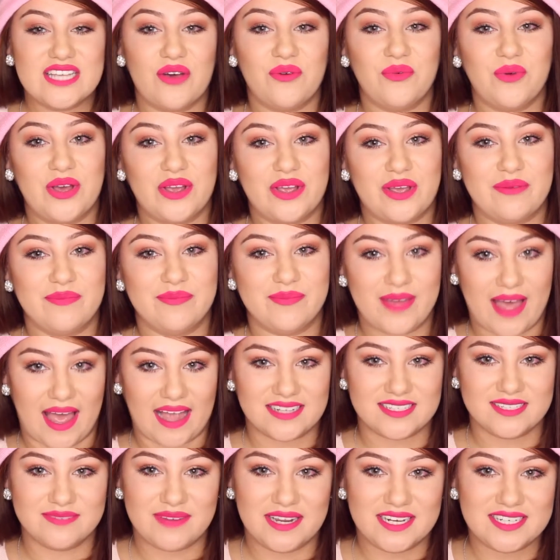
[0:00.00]
Welcome
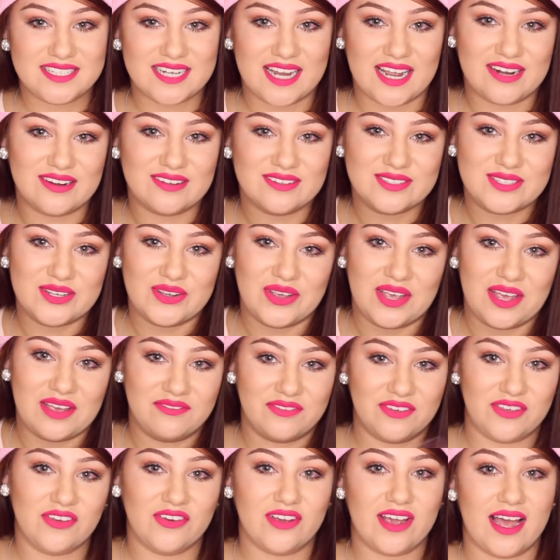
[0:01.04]
back to my channel. So
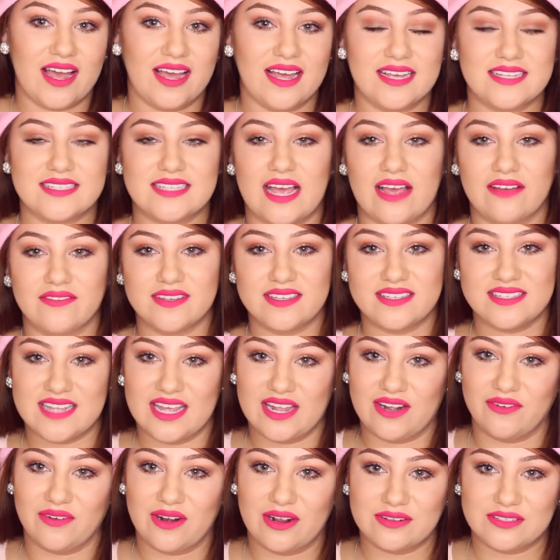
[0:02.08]
if you guys have
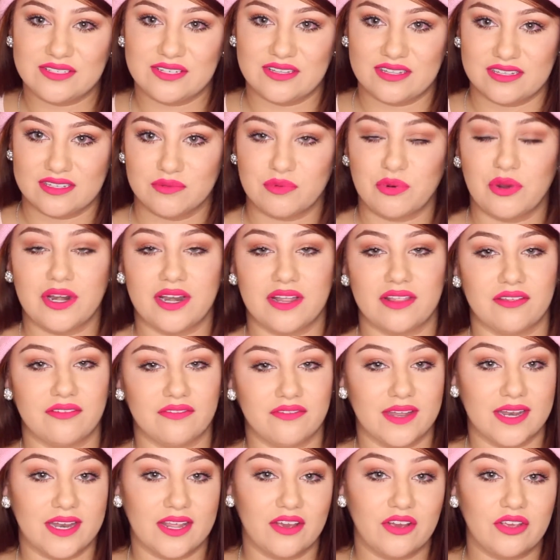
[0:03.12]
stayed around to this point of the
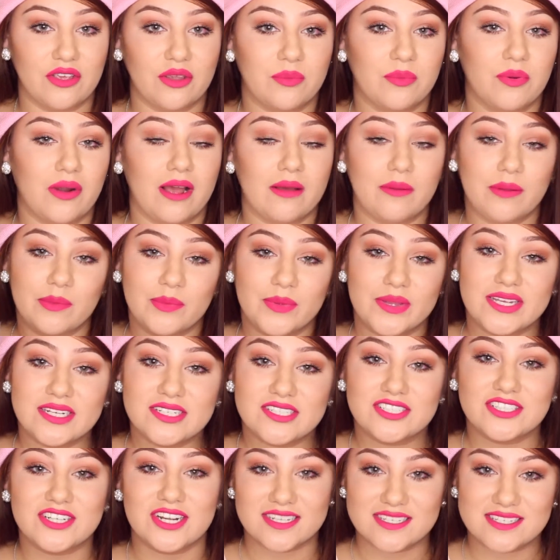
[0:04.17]
video, you probably
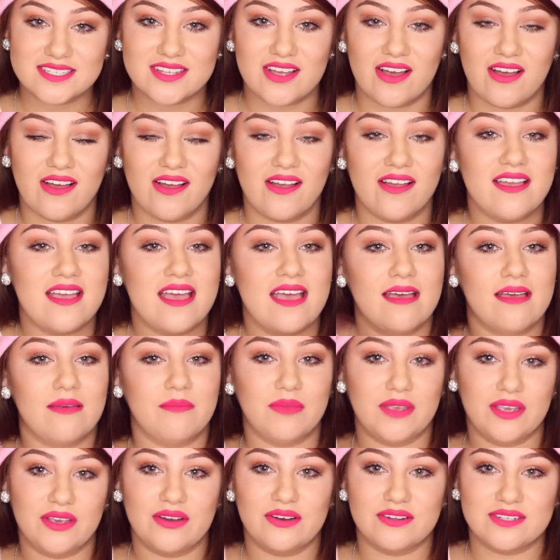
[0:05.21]
just saw
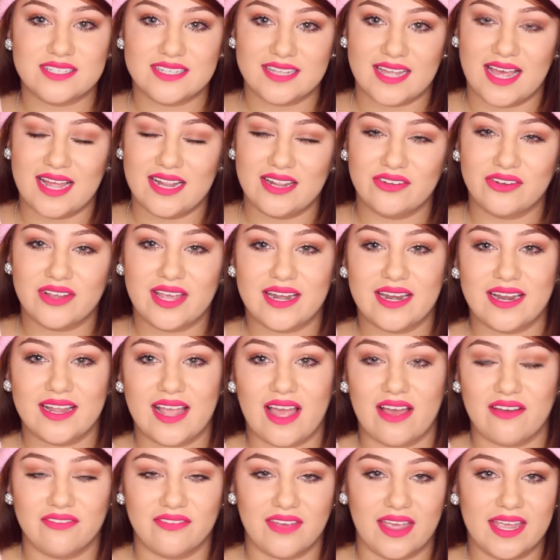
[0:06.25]
me go to the Hello Kitty
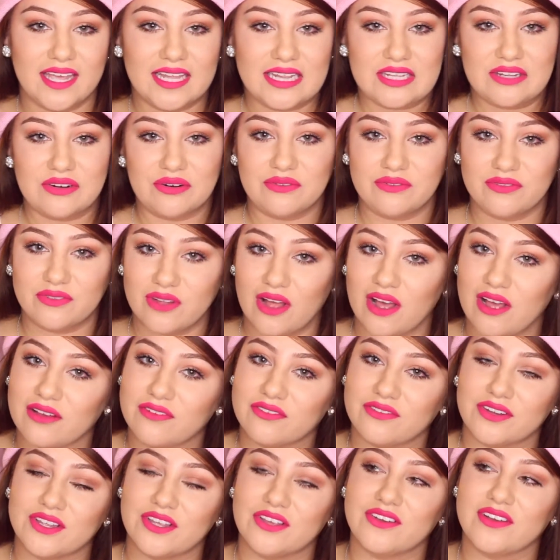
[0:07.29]
cafe, a little vlog
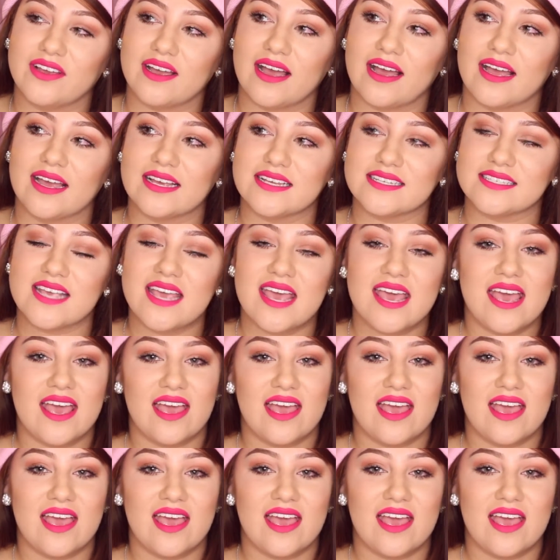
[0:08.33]
for you guys.